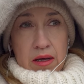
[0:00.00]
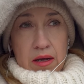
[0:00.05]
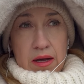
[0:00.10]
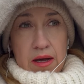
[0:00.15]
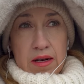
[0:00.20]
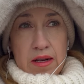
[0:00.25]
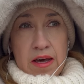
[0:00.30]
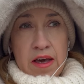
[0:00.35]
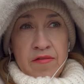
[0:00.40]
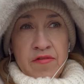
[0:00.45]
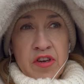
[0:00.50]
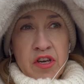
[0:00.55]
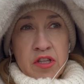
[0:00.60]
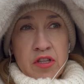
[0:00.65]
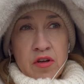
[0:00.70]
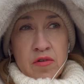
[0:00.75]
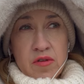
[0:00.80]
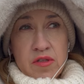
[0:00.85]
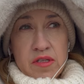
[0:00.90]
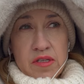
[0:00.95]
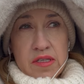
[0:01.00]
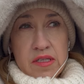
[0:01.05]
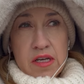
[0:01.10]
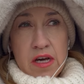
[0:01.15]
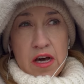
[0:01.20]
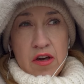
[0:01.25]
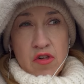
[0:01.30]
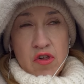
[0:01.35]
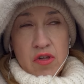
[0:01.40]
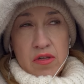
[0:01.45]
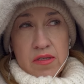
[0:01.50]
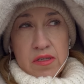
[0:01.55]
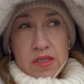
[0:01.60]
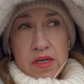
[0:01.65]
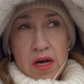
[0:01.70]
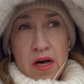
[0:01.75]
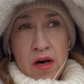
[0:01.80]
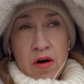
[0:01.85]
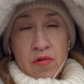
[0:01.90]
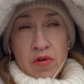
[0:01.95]
and having those
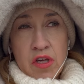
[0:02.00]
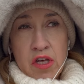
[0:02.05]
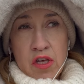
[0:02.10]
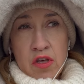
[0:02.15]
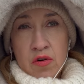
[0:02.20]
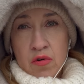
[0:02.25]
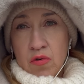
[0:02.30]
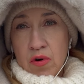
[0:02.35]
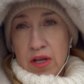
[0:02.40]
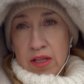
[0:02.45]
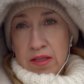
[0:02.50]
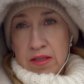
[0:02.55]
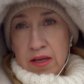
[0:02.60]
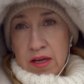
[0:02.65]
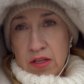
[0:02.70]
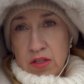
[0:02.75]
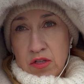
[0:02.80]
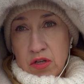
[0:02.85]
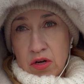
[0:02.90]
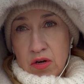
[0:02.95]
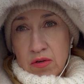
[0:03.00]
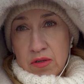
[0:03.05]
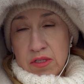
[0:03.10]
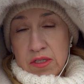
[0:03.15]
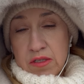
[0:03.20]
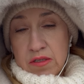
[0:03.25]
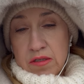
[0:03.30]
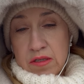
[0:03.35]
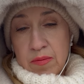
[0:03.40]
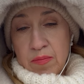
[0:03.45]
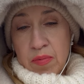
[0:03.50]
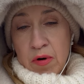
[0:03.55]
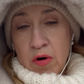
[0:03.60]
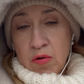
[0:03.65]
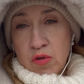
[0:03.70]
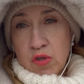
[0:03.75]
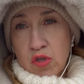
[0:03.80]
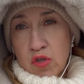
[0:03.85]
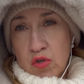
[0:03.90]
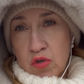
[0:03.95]
discussions how EU and NATO
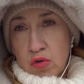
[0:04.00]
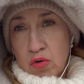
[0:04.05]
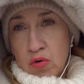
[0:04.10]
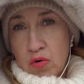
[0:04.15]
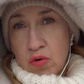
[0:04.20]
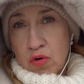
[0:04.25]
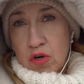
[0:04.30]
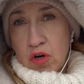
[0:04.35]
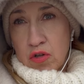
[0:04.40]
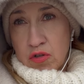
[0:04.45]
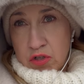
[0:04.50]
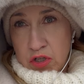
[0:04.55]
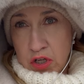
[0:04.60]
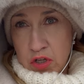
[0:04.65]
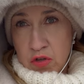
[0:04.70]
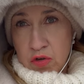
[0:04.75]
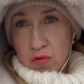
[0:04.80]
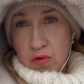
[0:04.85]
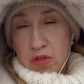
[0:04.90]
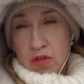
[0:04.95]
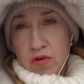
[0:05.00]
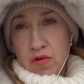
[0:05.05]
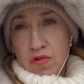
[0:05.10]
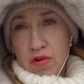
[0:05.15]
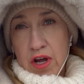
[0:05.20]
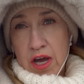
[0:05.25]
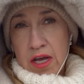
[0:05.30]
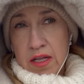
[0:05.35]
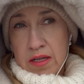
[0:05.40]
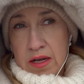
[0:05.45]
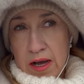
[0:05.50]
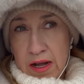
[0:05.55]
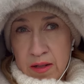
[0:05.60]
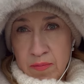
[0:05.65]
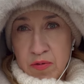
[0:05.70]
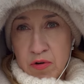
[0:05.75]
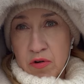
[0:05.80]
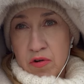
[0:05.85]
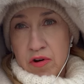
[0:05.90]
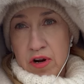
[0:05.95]
supposed to continue with Ukraine,
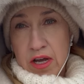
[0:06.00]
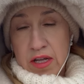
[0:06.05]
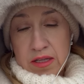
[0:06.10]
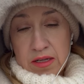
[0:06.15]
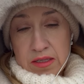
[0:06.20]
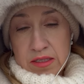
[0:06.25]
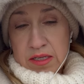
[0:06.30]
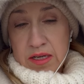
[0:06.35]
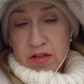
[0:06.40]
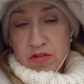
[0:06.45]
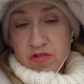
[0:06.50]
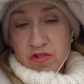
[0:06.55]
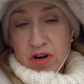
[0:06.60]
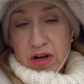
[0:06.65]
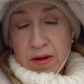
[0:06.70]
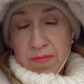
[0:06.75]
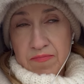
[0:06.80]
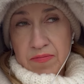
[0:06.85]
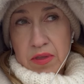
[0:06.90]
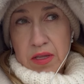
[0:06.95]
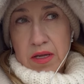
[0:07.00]
help Ukraine, etc.